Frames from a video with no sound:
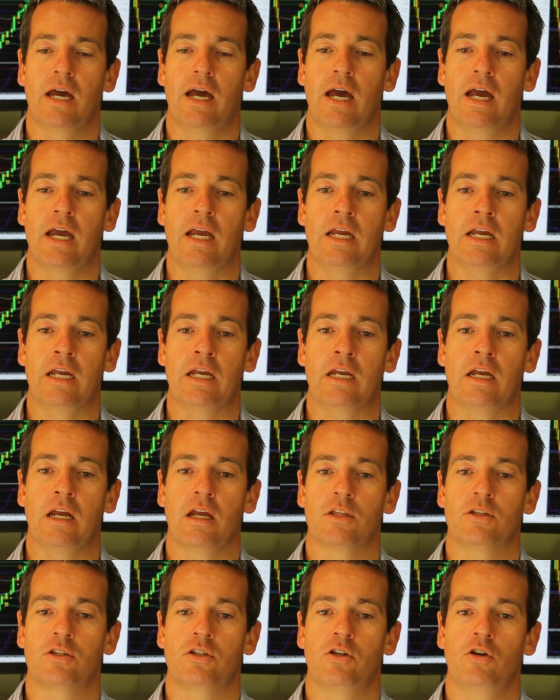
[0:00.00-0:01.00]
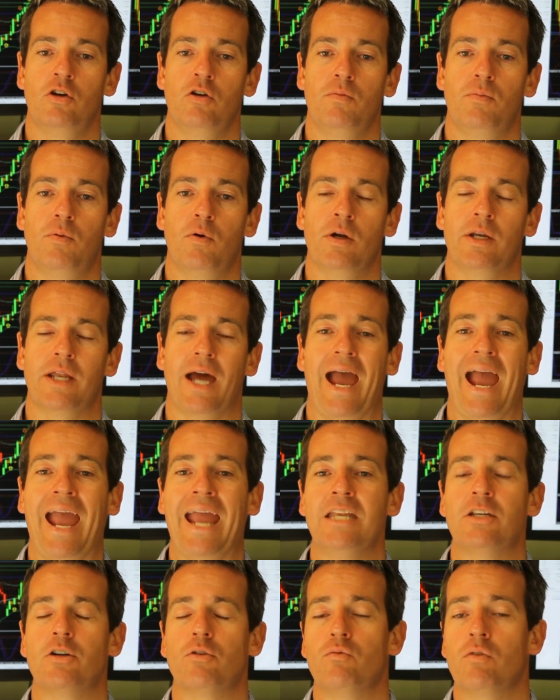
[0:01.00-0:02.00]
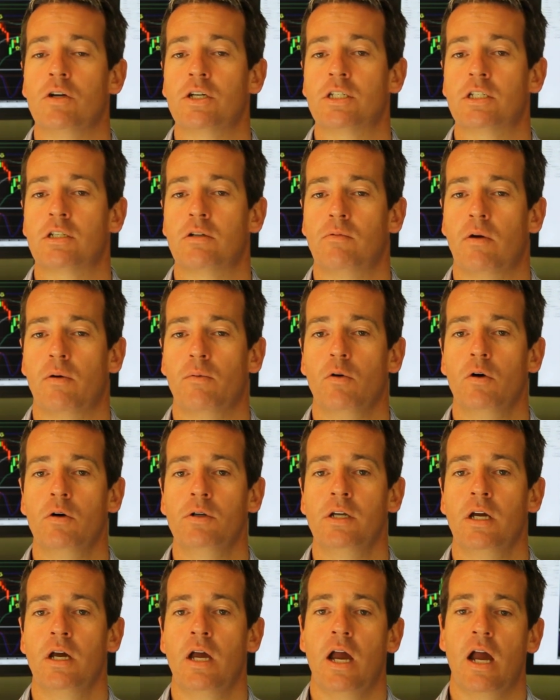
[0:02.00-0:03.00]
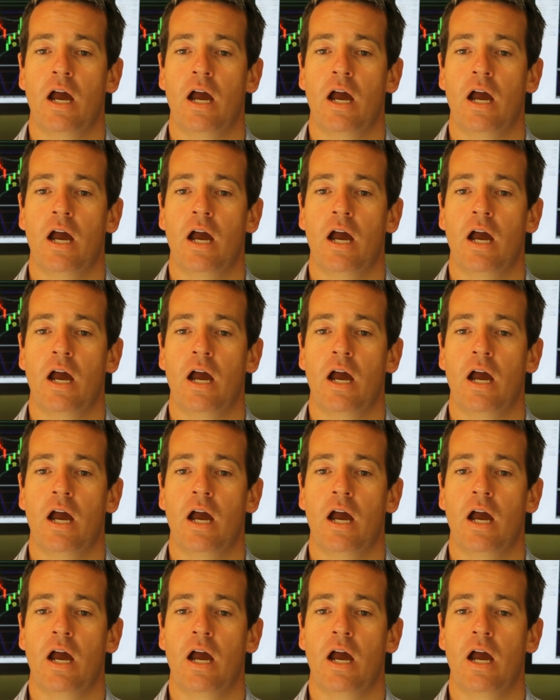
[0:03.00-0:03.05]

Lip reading: a 2.8 risk to reward,